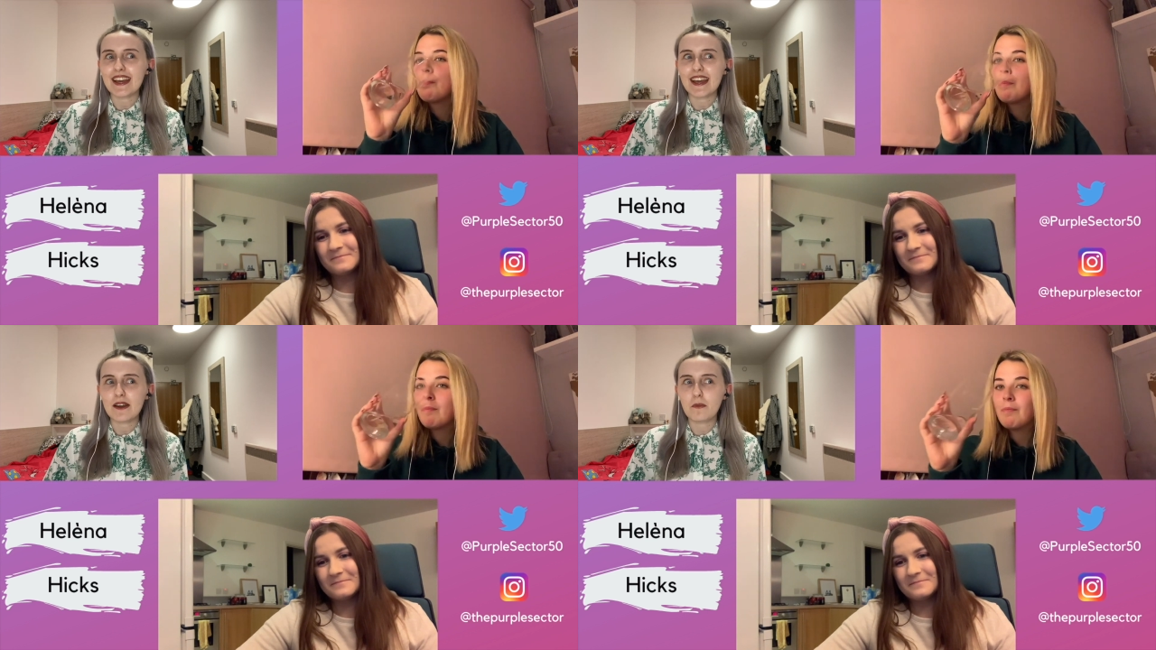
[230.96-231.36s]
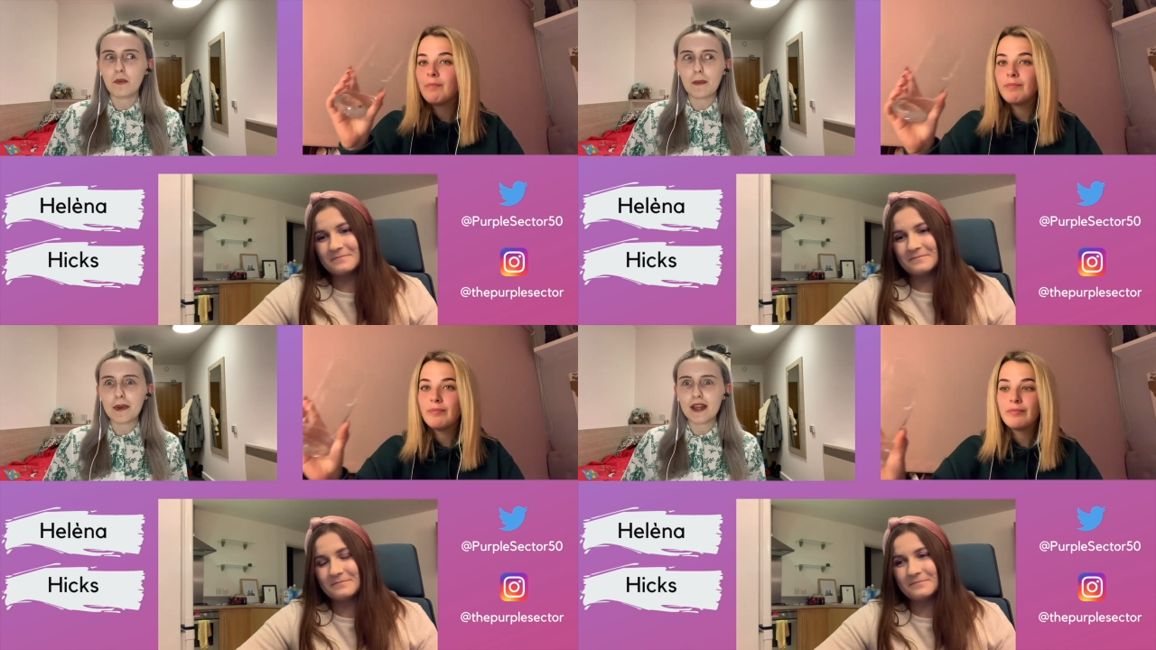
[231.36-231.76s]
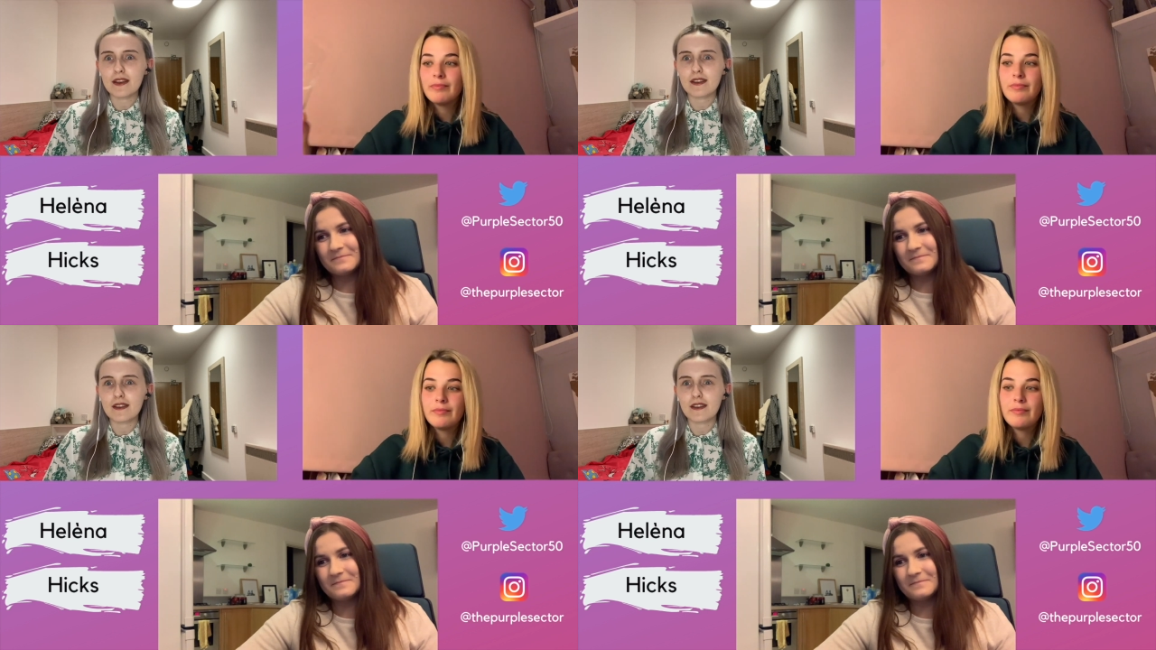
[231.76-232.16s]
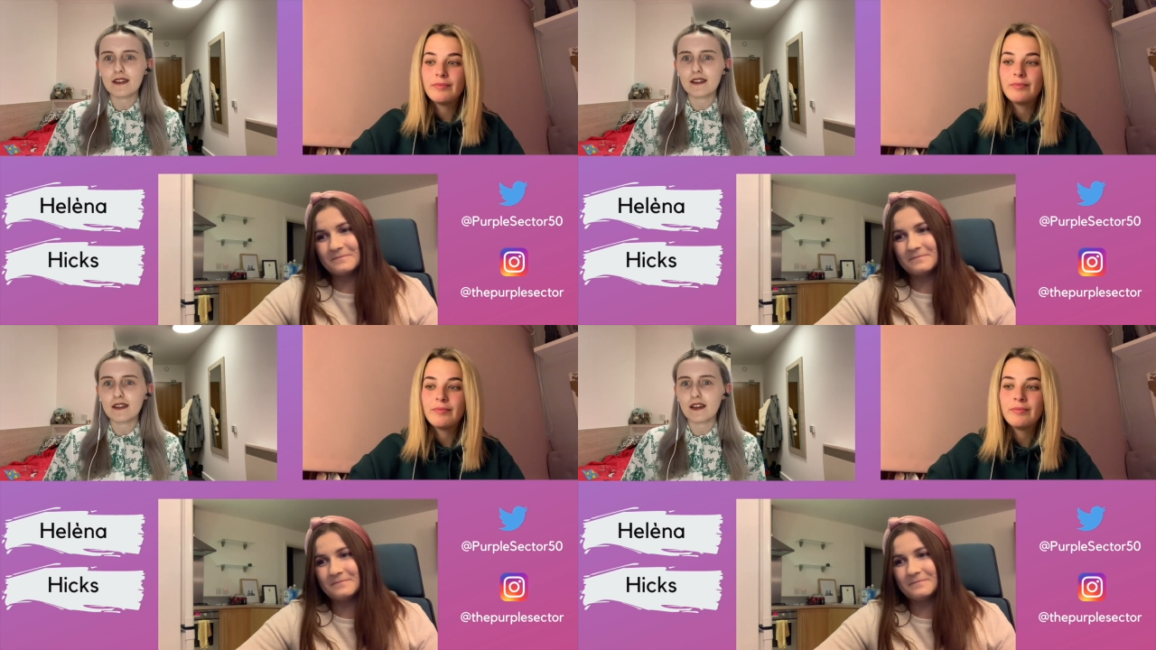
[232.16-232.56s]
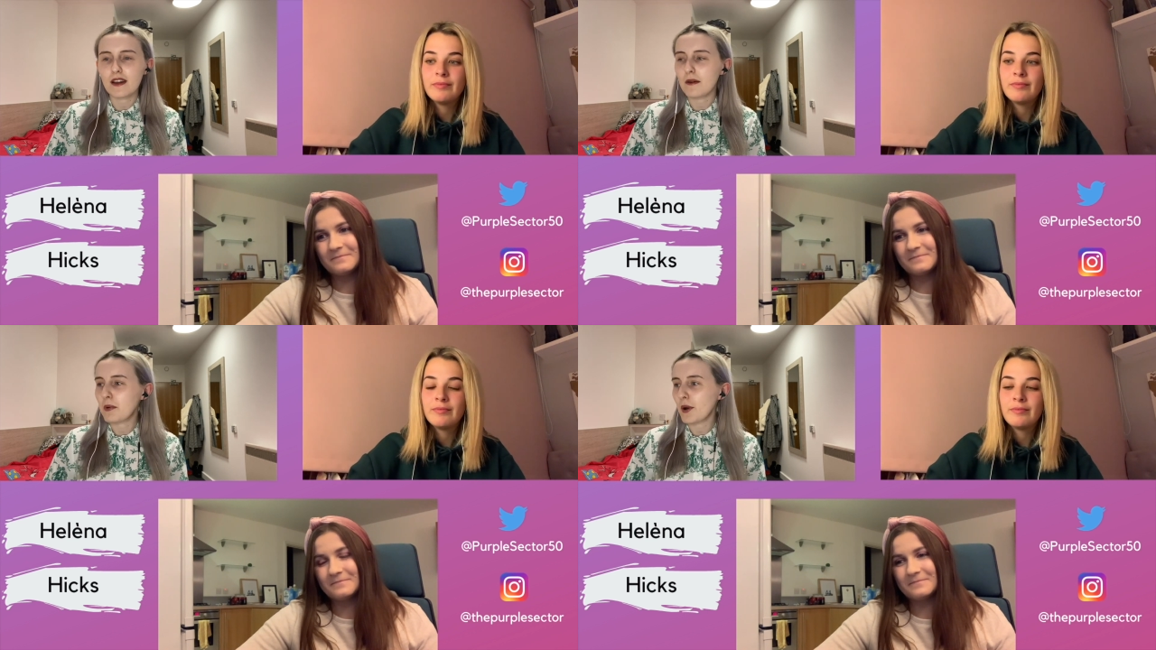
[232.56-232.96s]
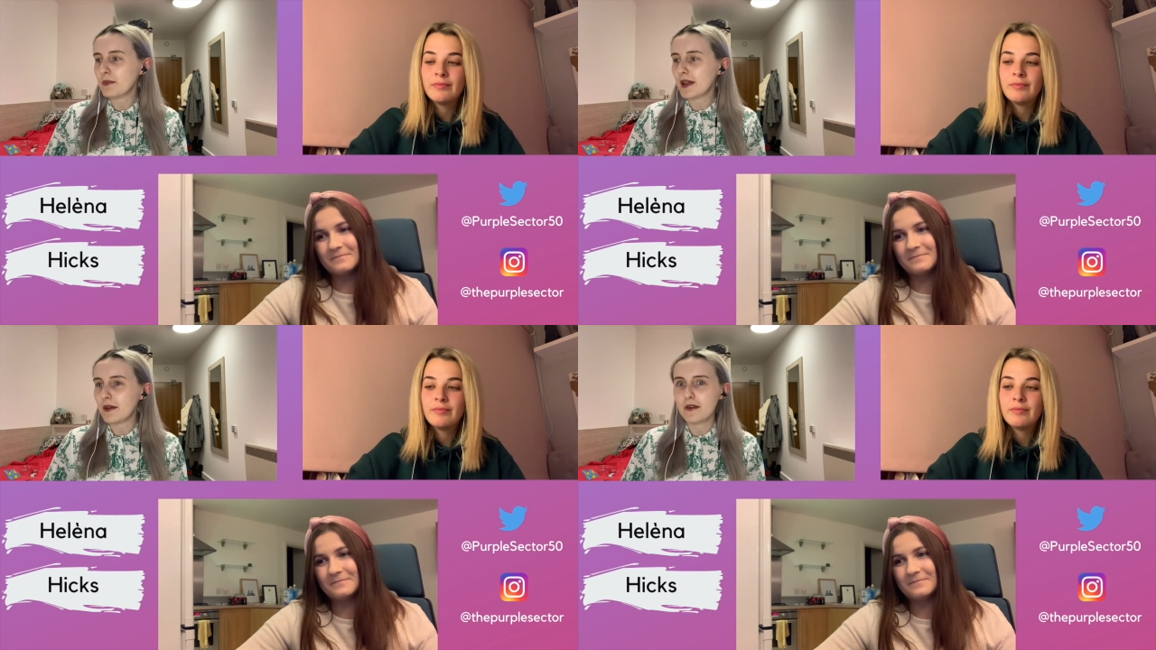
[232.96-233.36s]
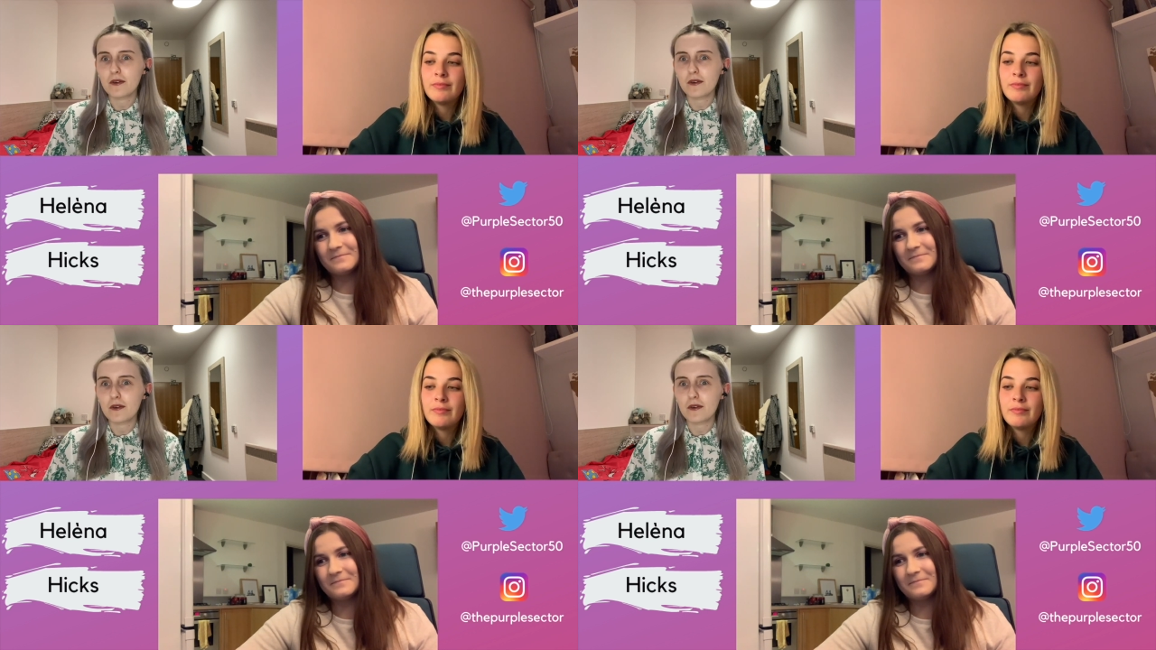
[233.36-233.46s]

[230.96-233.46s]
Speaker 1: Women are probably